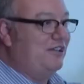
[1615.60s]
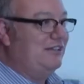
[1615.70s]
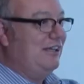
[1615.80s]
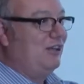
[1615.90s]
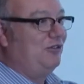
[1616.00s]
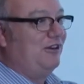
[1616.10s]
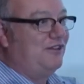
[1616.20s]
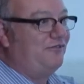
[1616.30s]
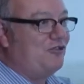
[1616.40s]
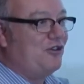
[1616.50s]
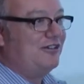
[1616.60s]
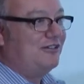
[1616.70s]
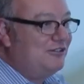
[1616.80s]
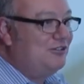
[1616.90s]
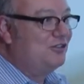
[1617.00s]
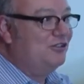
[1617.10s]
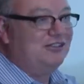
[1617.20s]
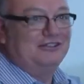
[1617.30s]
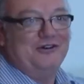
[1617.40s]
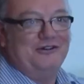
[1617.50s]
need three of the four, you're good to
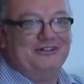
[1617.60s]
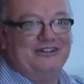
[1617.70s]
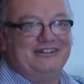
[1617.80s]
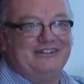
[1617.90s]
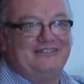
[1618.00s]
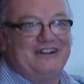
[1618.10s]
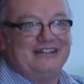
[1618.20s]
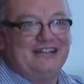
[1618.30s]
go, right?